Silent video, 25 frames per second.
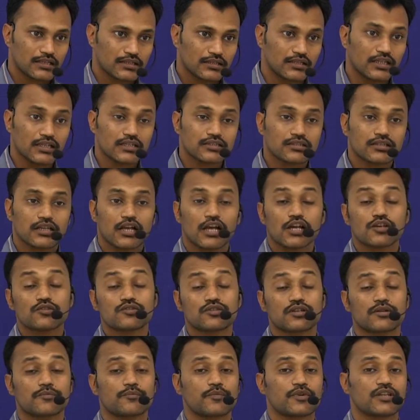This house
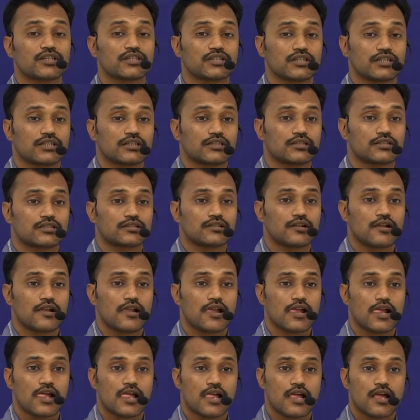represents
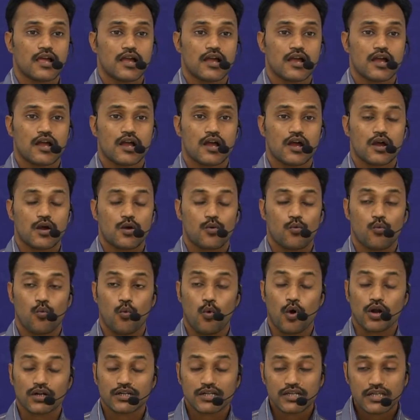
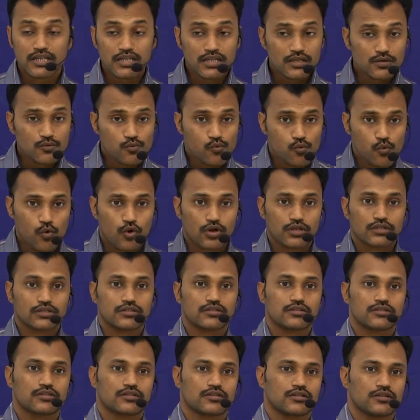what he
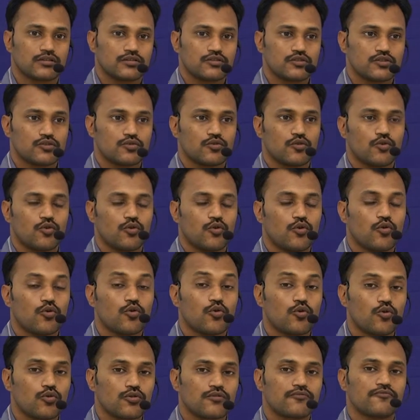wants to
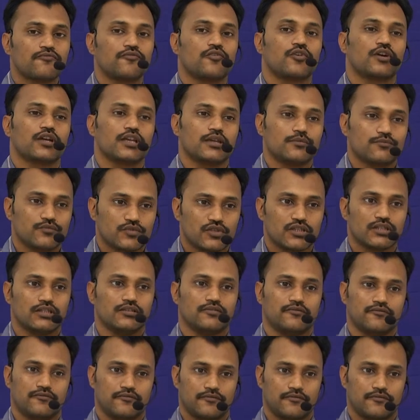own for himself.